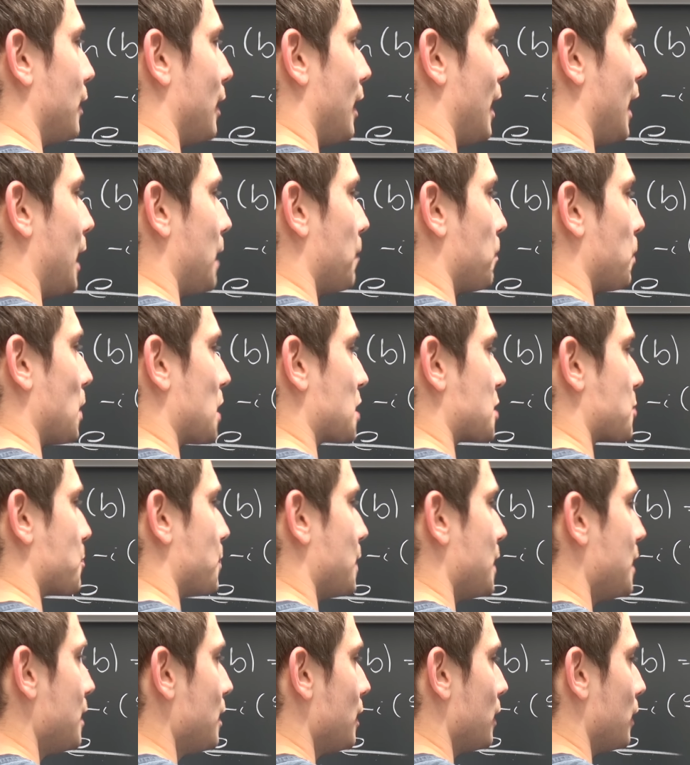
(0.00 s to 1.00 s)
a plus
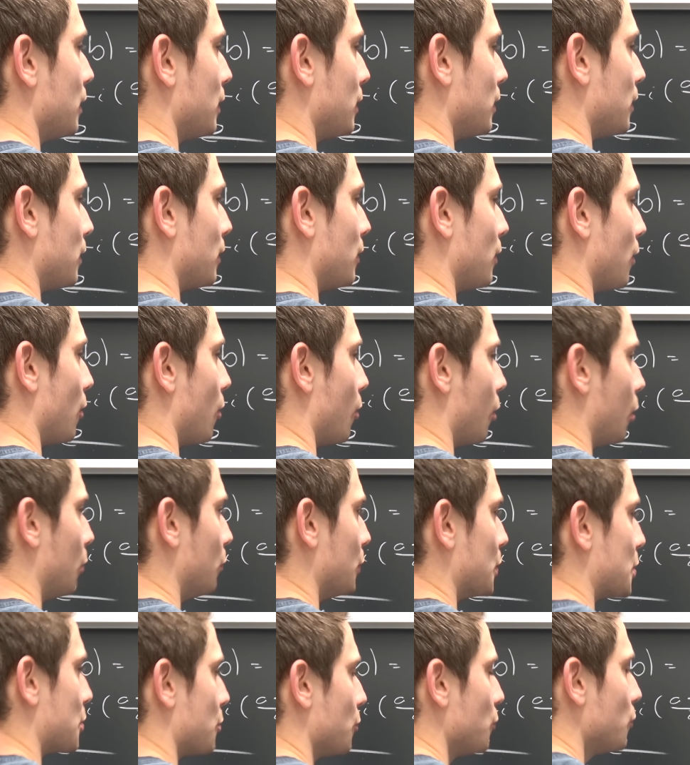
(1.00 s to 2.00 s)
b
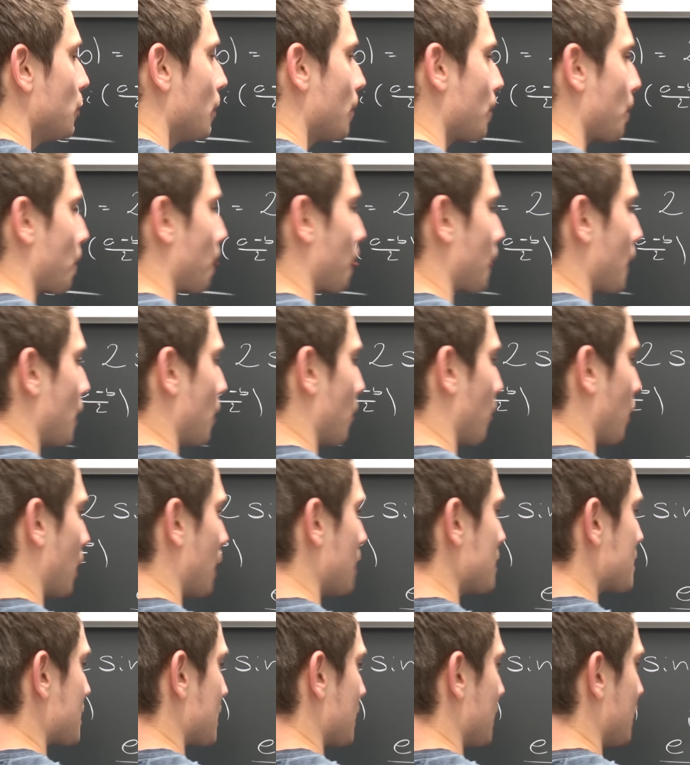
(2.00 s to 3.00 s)
over 2
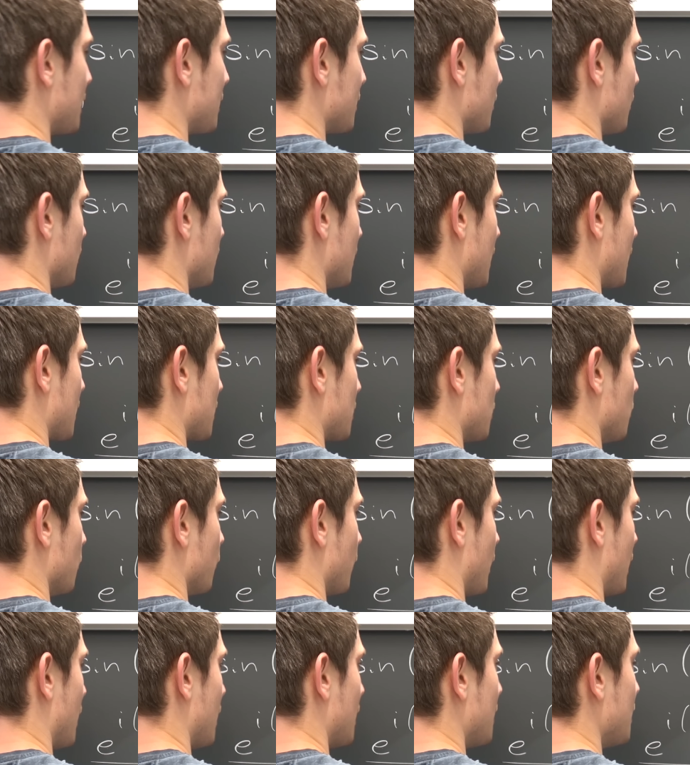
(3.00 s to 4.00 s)
plus e to the negative
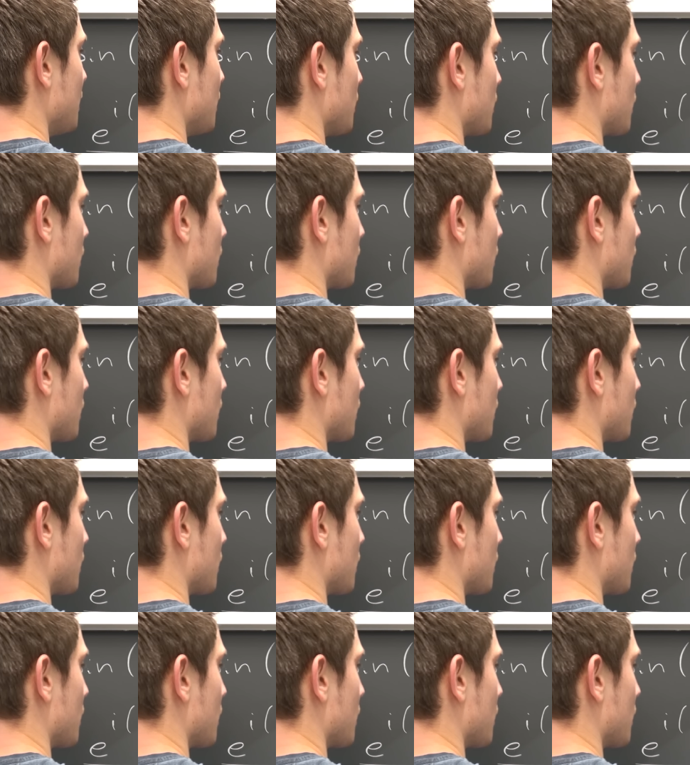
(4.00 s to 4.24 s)
i